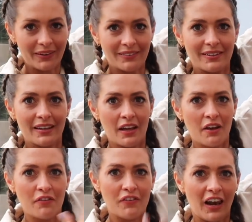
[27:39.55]
and
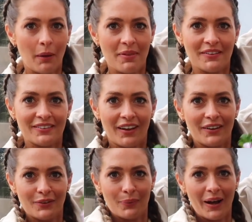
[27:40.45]
fill up this
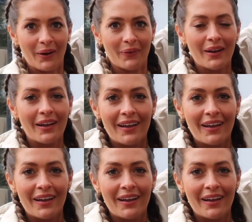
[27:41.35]
side as well.